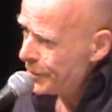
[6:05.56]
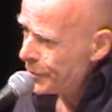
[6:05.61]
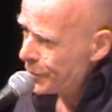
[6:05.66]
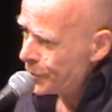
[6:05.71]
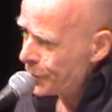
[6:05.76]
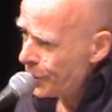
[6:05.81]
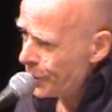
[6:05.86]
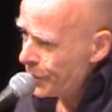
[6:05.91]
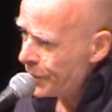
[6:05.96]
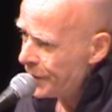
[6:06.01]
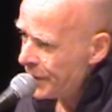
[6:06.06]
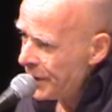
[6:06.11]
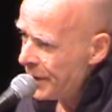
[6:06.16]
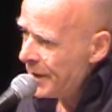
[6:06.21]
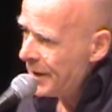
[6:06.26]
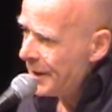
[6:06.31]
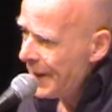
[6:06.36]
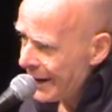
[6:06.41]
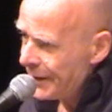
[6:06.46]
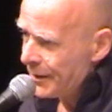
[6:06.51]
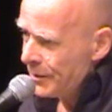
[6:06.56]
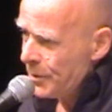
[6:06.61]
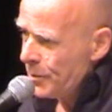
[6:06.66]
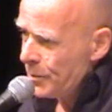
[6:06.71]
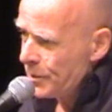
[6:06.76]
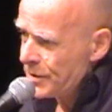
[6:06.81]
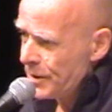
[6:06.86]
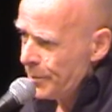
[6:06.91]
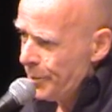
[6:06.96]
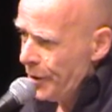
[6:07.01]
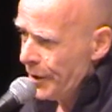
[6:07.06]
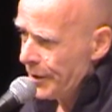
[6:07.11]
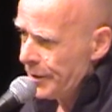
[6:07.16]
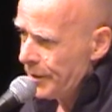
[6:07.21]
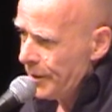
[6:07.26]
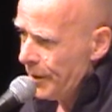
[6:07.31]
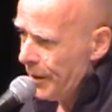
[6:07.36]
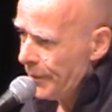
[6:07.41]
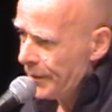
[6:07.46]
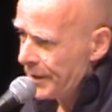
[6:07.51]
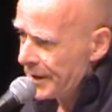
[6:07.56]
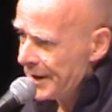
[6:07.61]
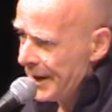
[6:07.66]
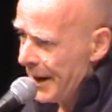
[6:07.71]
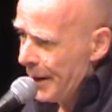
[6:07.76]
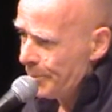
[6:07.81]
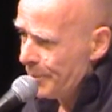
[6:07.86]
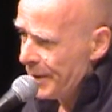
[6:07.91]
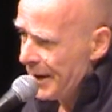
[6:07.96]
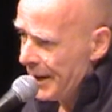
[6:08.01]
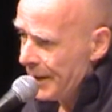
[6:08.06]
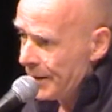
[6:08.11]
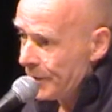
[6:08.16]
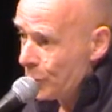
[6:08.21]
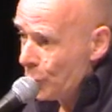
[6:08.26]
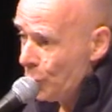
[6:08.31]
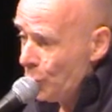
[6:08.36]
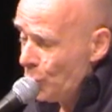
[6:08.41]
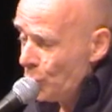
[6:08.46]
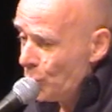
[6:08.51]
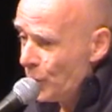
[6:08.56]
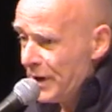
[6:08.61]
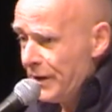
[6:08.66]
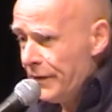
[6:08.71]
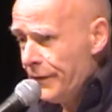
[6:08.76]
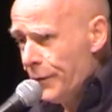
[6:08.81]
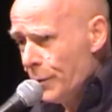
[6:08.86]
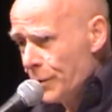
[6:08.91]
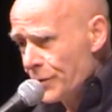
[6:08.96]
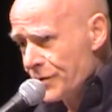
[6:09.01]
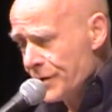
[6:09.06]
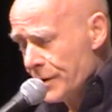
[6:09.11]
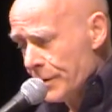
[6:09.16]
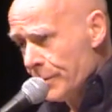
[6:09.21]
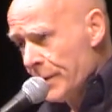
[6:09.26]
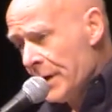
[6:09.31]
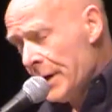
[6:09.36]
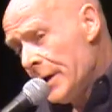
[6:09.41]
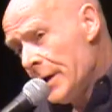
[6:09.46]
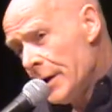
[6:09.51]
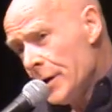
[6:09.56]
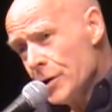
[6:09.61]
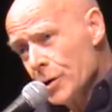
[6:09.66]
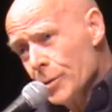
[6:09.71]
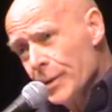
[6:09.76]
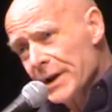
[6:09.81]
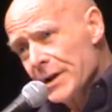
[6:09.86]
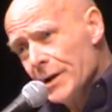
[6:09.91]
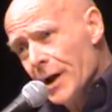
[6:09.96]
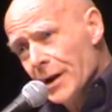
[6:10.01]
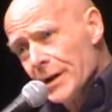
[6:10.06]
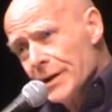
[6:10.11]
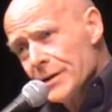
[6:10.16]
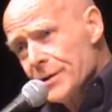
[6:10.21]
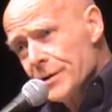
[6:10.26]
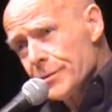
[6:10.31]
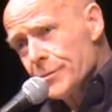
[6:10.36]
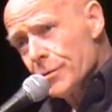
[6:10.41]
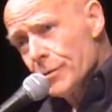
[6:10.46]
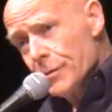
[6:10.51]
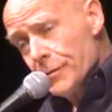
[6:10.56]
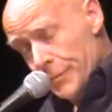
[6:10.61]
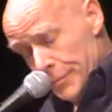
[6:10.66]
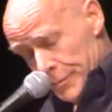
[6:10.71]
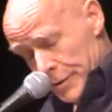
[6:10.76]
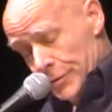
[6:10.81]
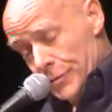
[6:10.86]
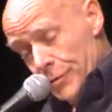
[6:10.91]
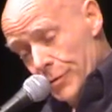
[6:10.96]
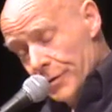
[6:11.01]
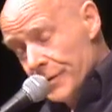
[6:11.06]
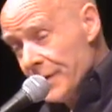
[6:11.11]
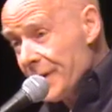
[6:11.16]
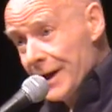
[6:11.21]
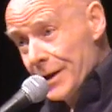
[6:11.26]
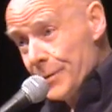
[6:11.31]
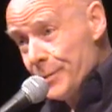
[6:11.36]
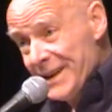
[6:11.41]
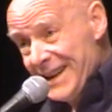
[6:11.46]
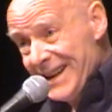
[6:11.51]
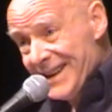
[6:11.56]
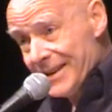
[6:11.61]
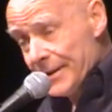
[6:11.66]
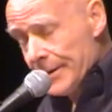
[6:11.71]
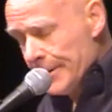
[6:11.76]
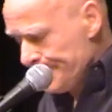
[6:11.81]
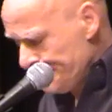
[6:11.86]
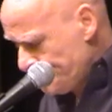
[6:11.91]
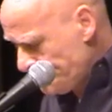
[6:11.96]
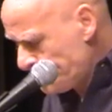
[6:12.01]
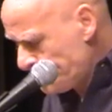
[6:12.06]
the truth. That was the point of the campaign. Could we force them to acknowledge the truth? And we did.